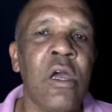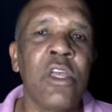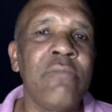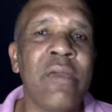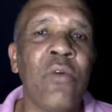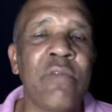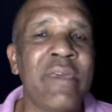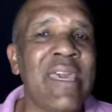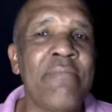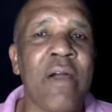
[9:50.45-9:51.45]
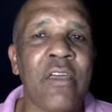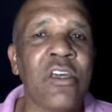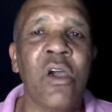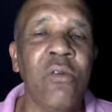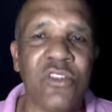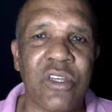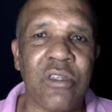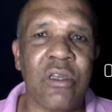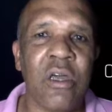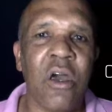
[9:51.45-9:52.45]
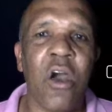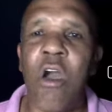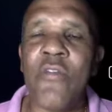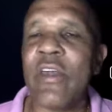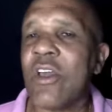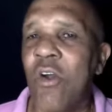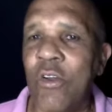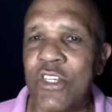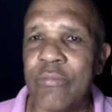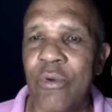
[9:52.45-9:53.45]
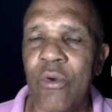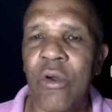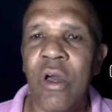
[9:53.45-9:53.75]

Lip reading: You may want to begin by coaching. Are they coachable?